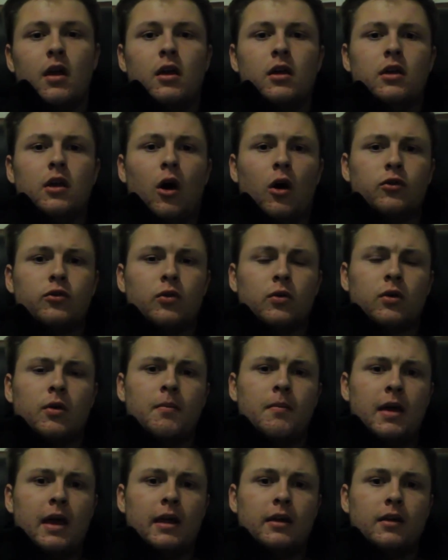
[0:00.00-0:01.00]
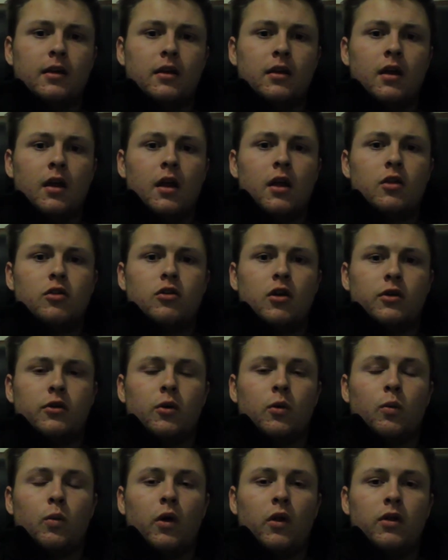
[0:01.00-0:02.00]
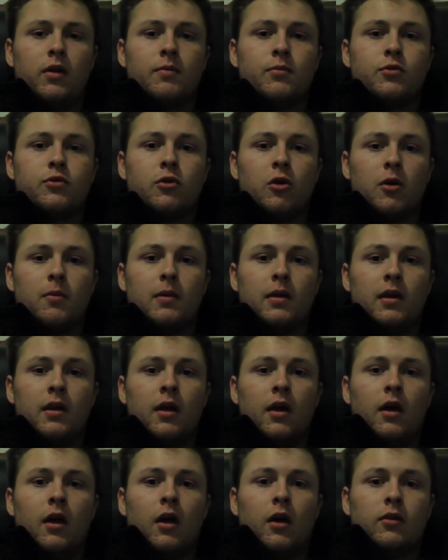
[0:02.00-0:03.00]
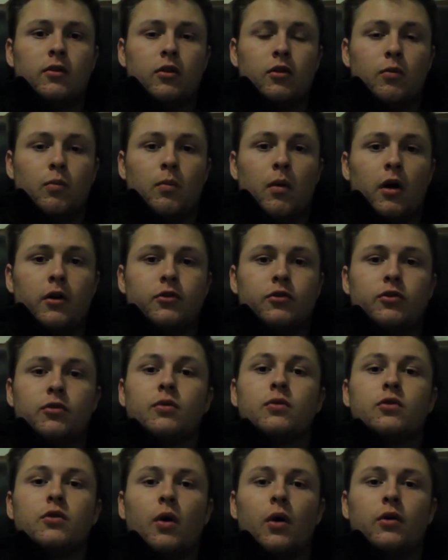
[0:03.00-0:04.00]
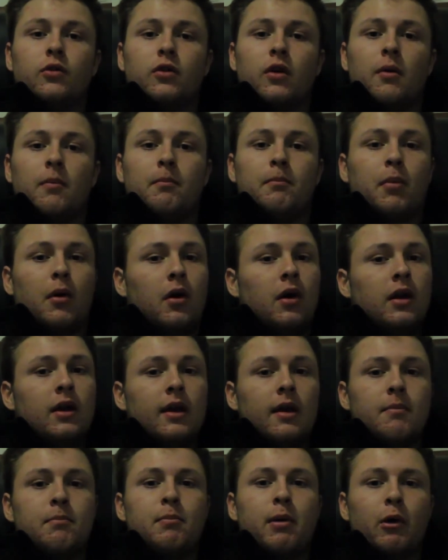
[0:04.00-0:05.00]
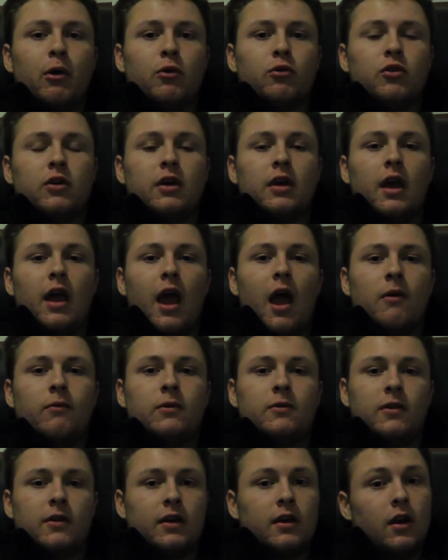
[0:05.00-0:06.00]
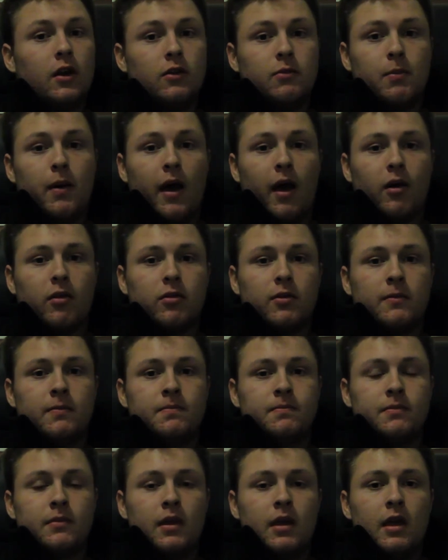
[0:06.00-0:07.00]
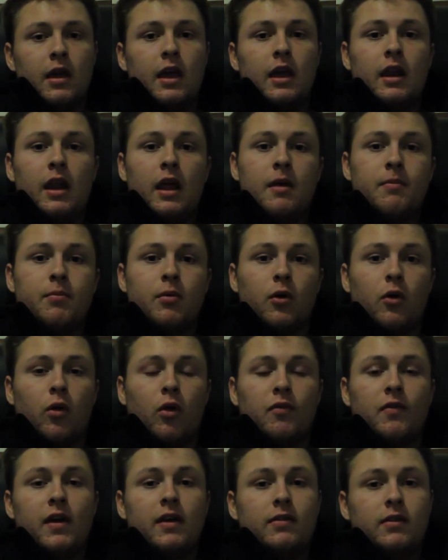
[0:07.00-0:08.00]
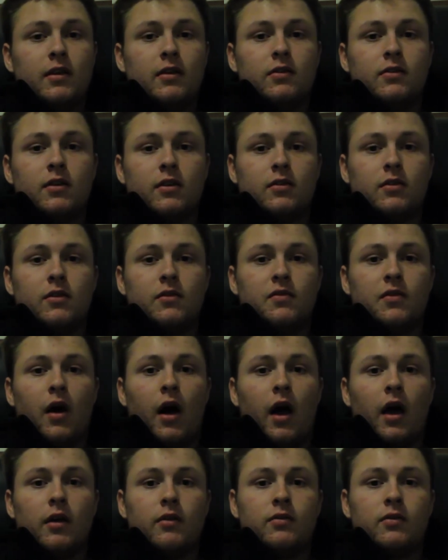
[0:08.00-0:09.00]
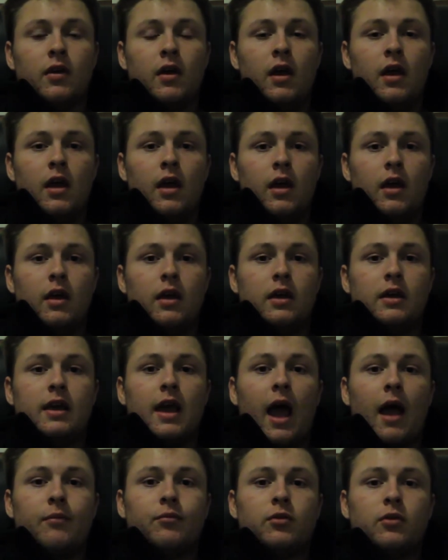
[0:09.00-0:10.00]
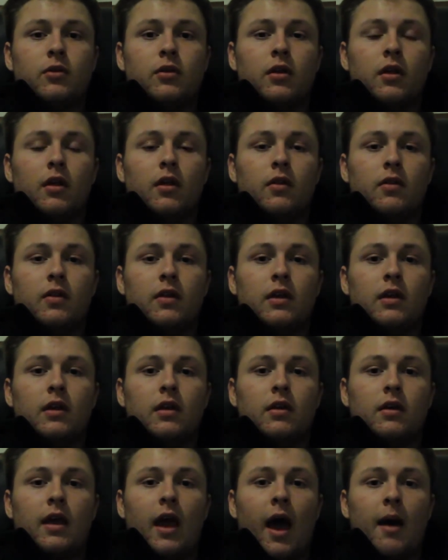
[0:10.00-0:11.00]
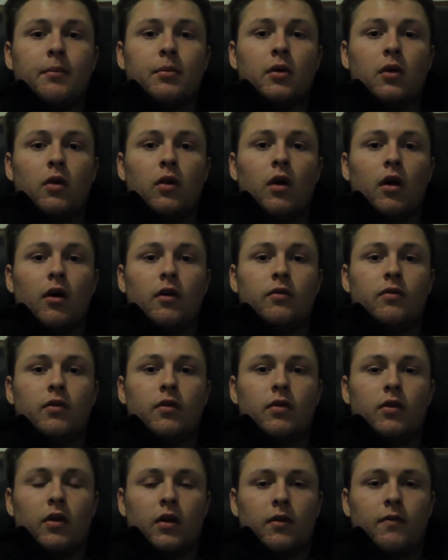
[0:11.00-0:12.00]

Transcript: He also commanded General William Sherman to march through Georgia, burning and pillaging everything in his path. In April of 1865, he captured the capital of the